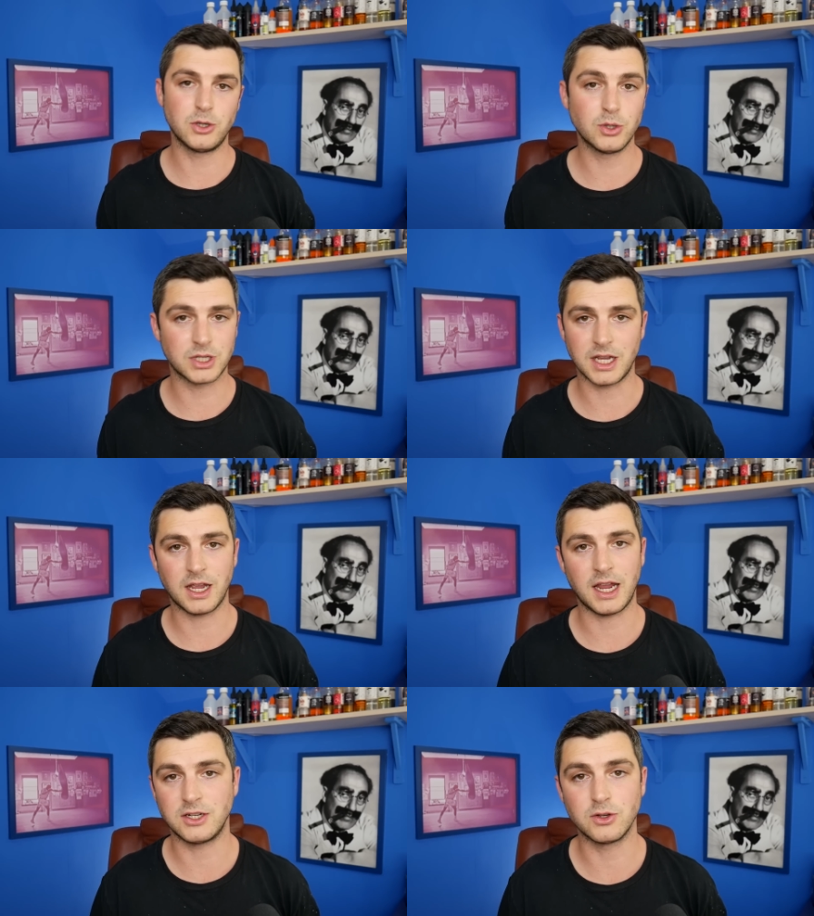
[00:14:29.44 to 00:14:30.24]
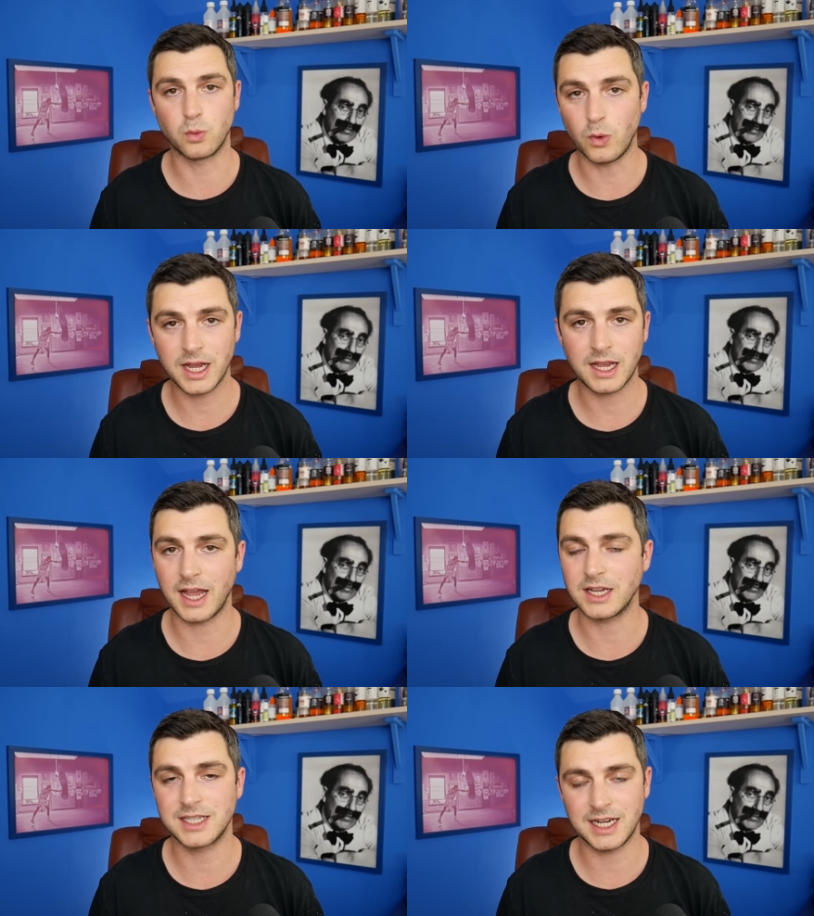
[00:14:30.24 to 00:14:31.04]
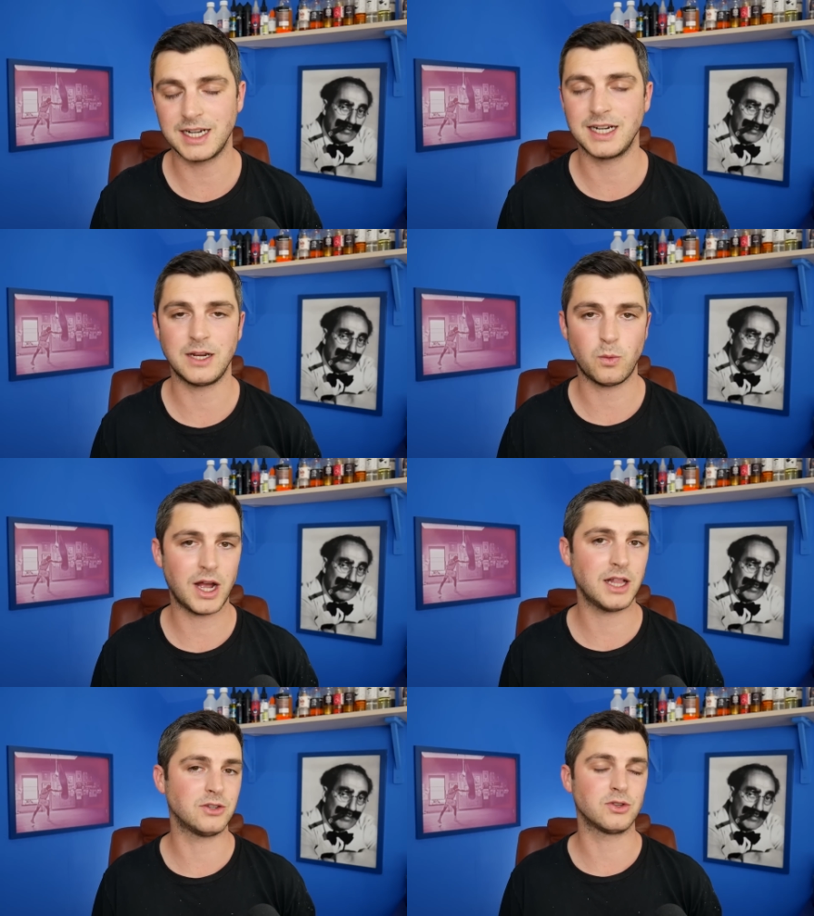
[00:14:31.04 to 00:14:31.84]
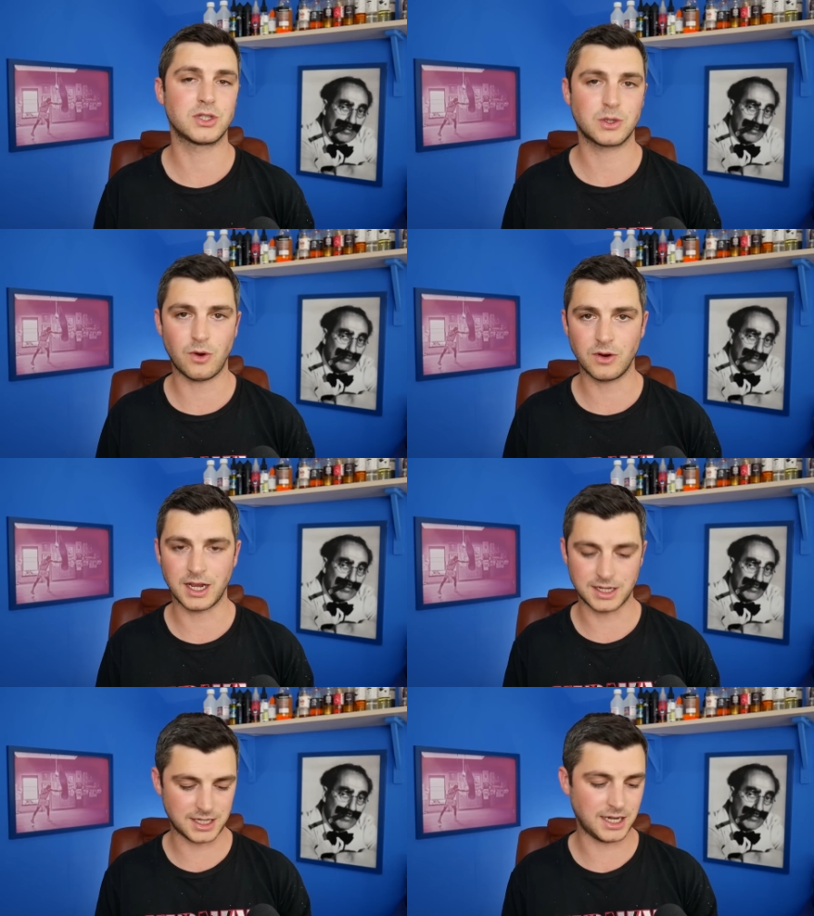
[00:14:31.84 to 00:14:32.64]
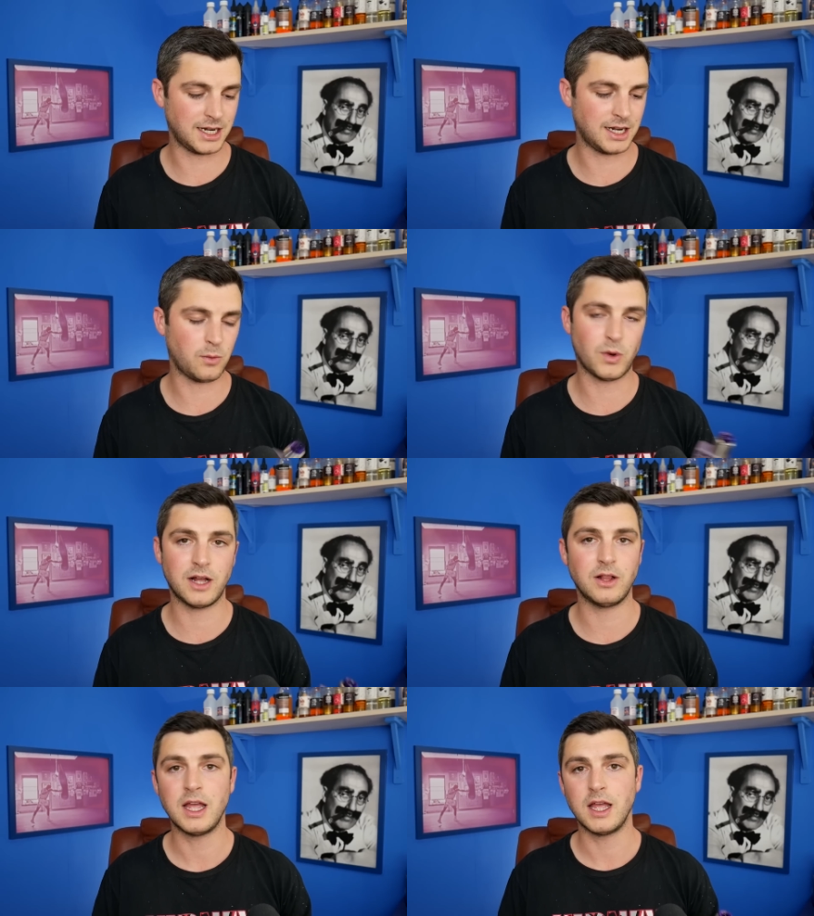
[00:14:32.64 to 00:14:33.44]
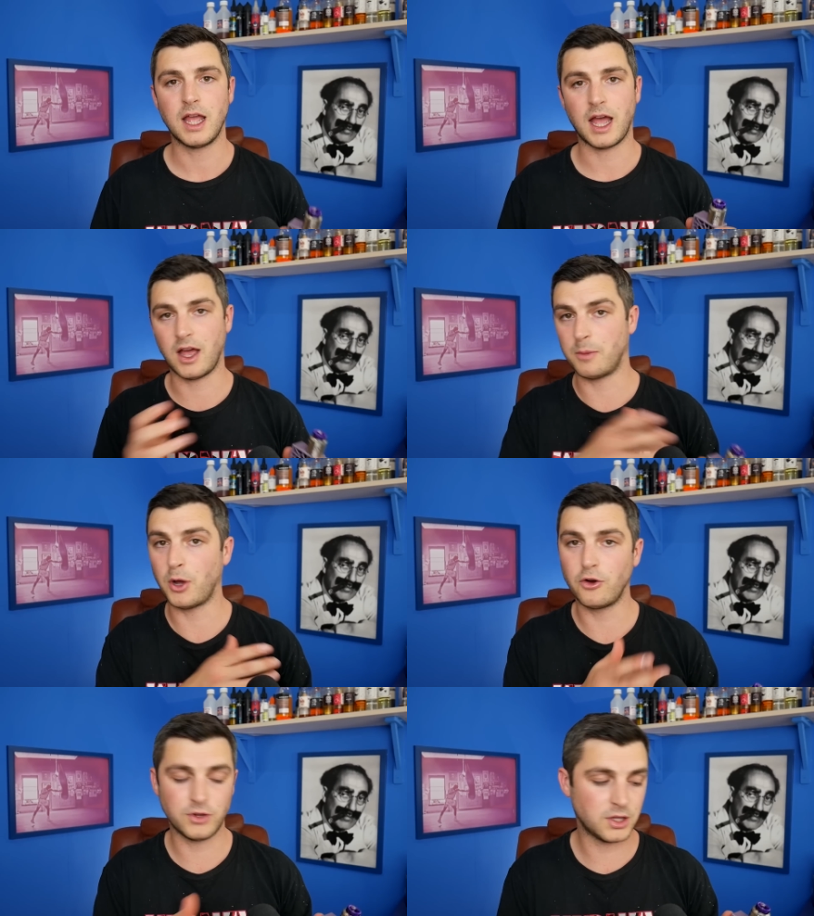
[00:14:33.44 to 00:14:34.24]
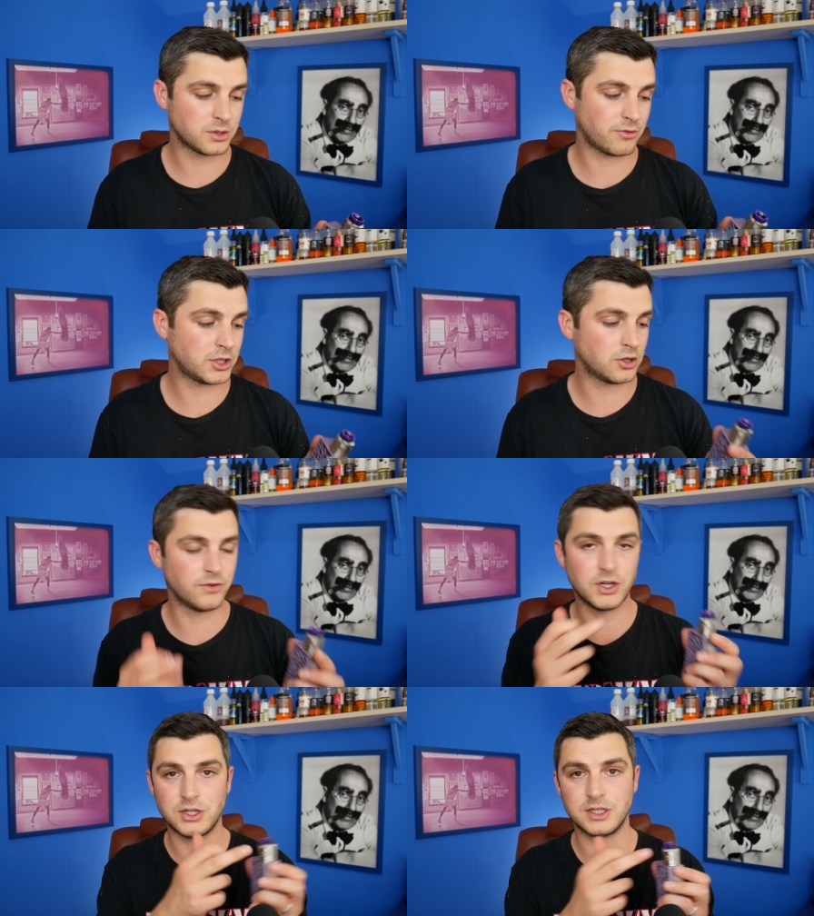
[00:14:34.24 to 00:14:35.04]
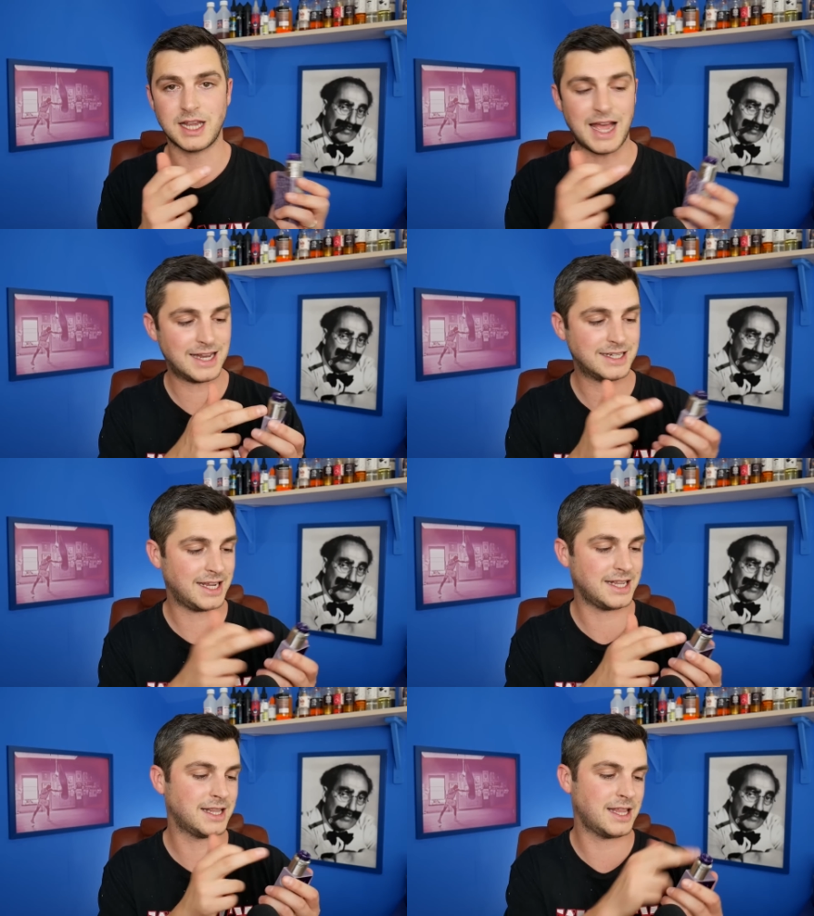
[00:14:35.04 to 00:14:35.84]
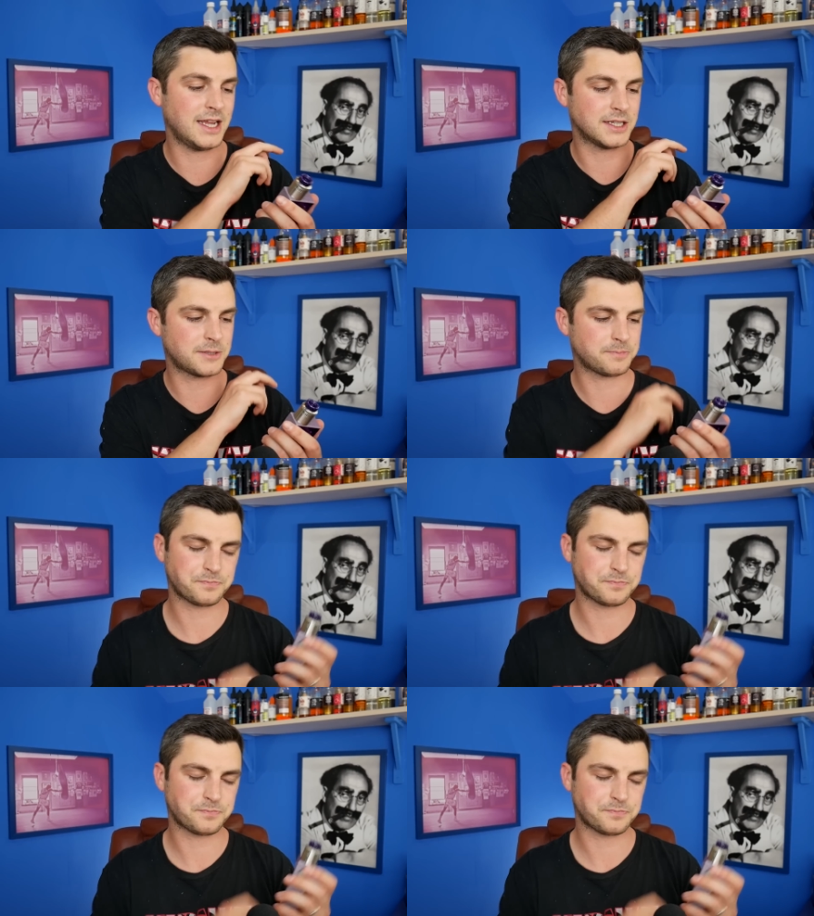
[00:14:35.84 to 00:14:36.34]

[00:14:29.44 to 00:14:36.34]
does it does wick exceedingly well. It does squonk exceedingly well, uh, both in those original versions and in this.